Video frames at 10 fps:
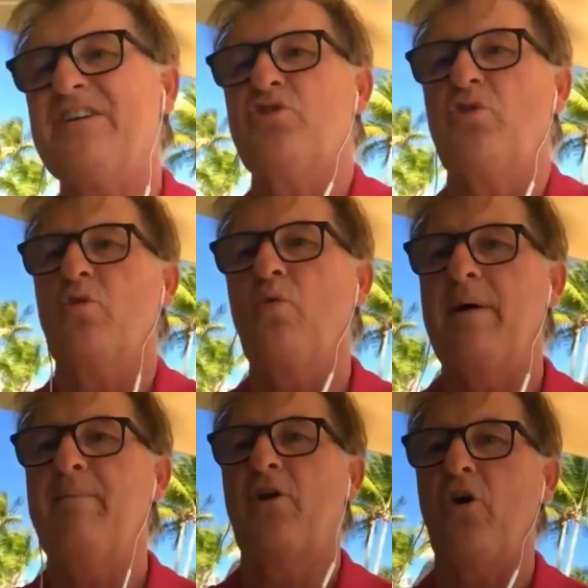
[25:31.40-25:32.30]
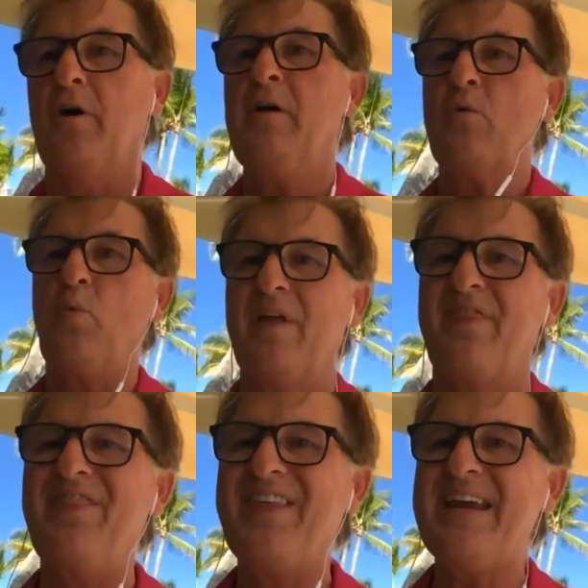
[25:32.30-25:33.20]
you on a webinar with
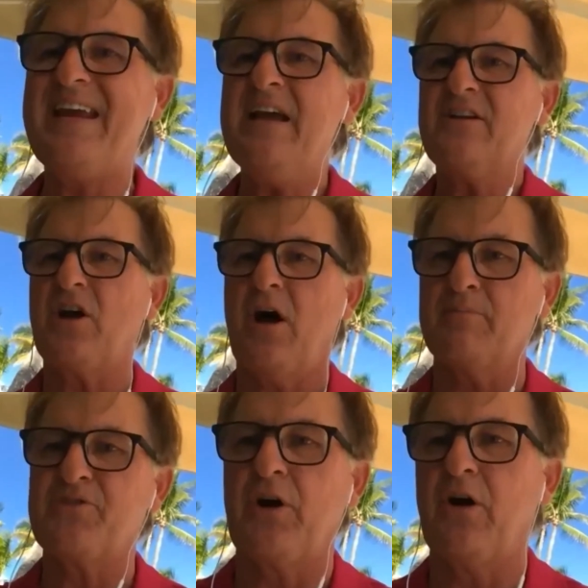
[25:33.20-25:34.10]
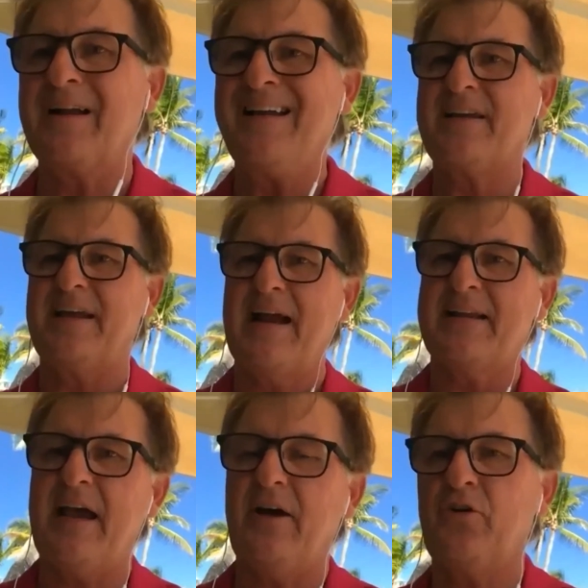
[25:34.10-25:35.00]
the Tom Truong. Can I
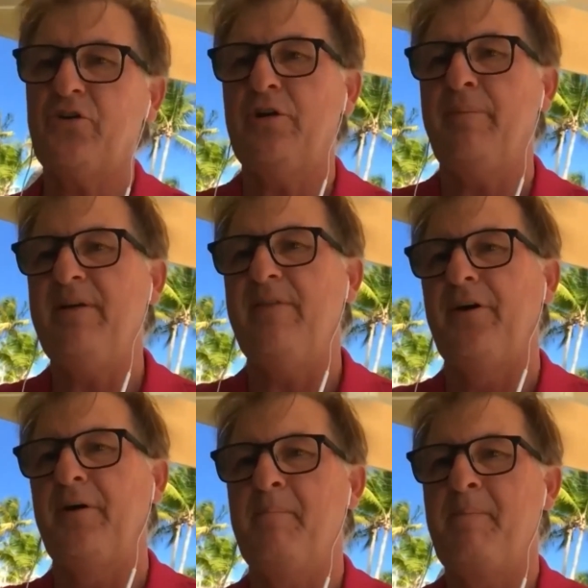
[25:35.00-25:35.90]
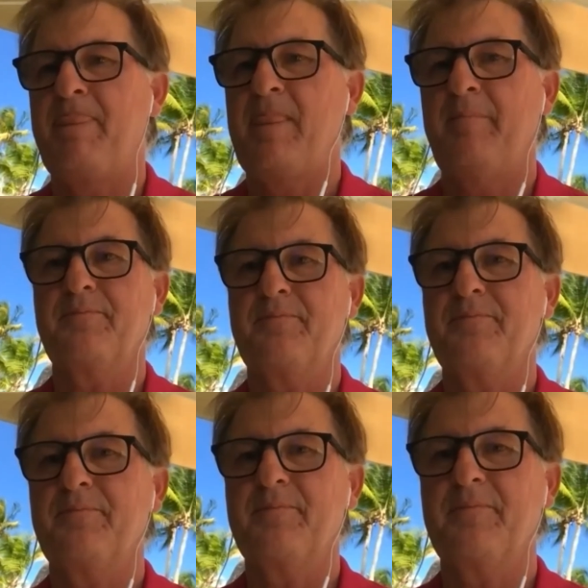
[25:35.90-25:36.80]
count on you to be there?
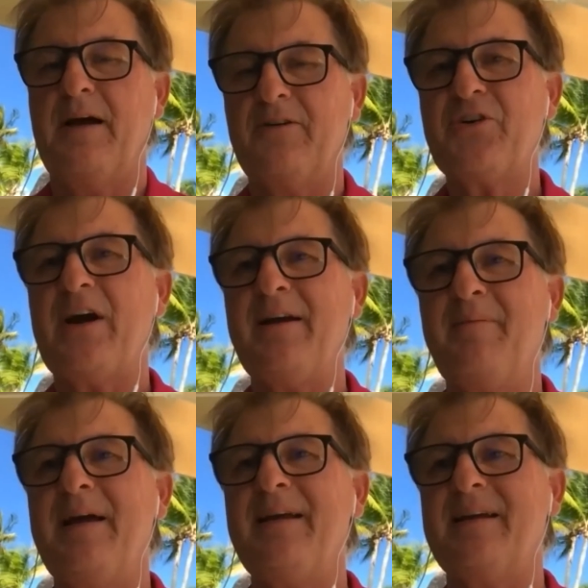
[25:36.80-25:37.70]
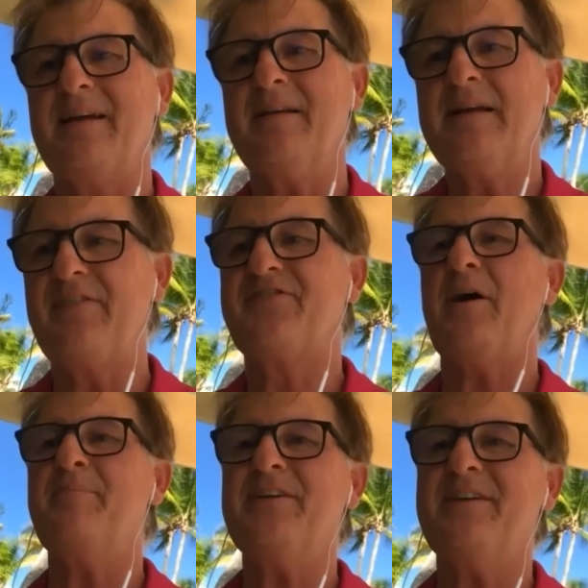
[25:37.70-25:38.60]
I'll try to make it. If
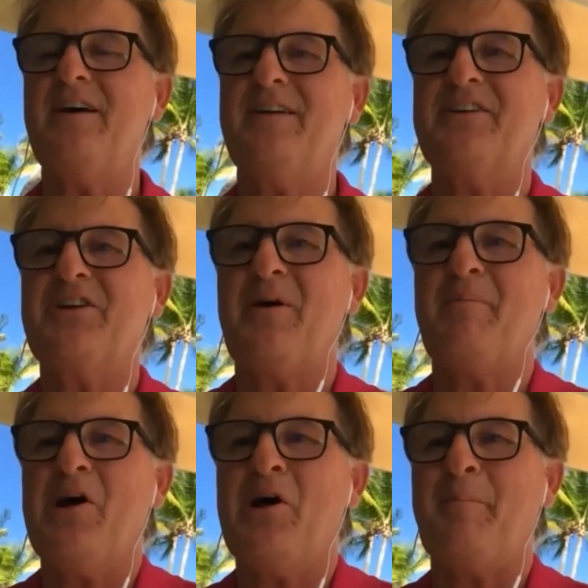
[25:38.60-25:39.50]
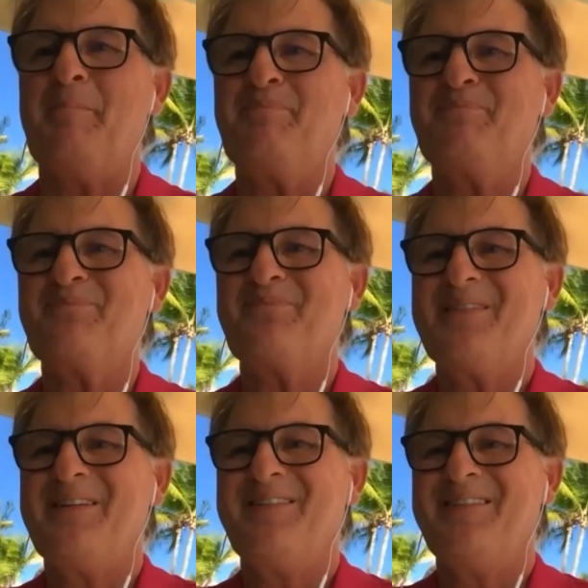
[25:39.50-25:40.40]
something doesn't come up,
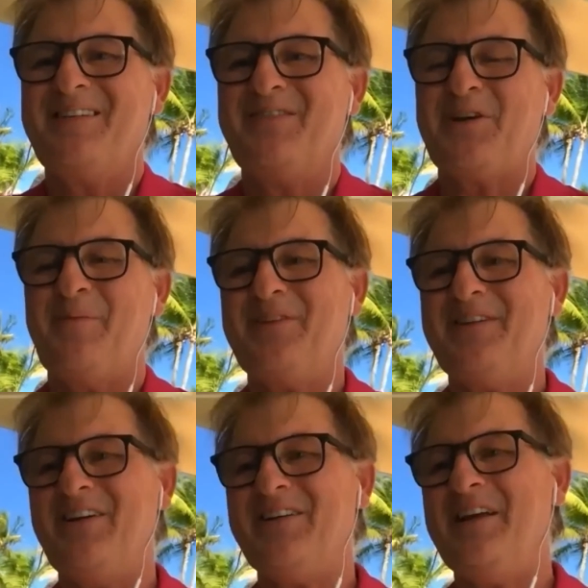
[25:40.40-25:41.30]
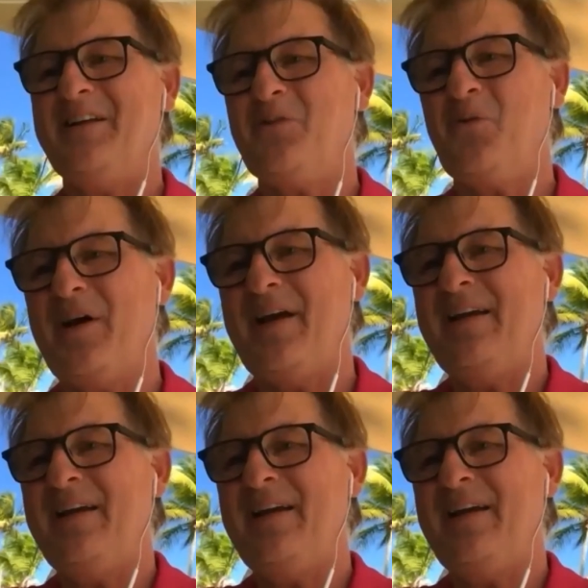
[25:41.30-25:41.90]
if something doesn't get in the way,